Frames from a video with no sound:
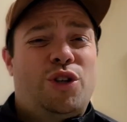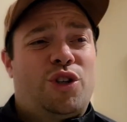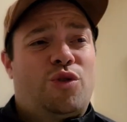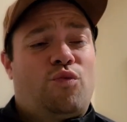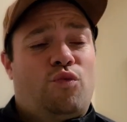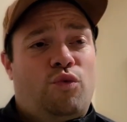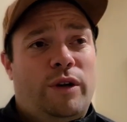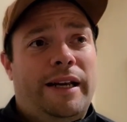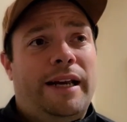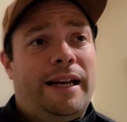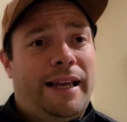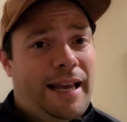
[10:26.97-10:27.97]
has
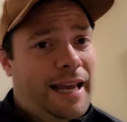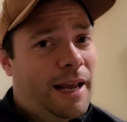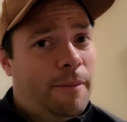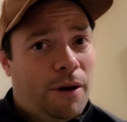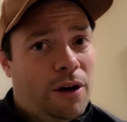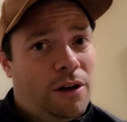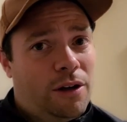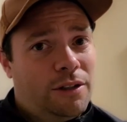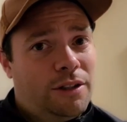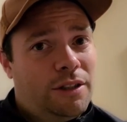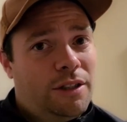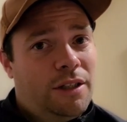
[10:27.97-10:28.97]
really hit him
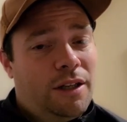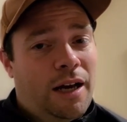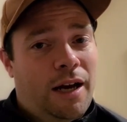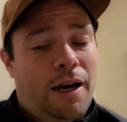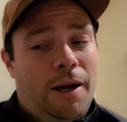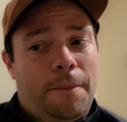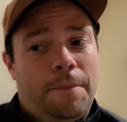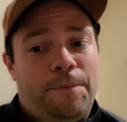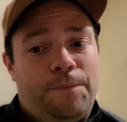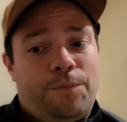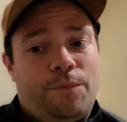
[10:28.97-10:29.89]
hard, and